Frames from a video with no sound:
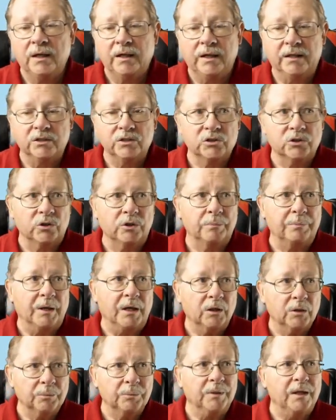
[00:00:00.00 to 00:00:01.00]
And so the
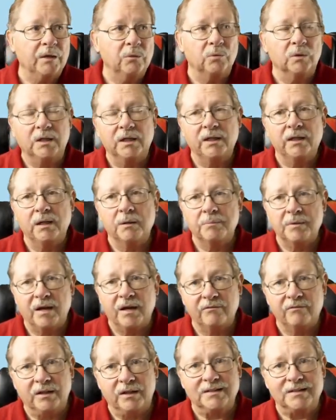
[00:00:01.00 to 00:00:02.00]
power plant will end up
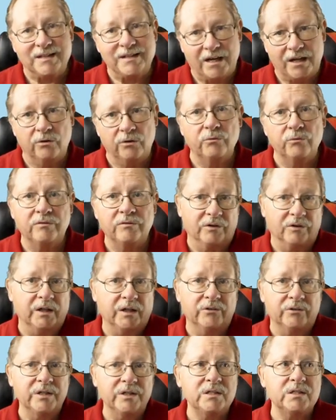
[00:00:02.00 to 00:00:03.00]
having 10
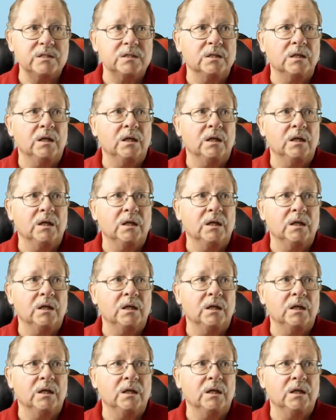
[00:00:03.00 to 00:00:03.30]
refineries.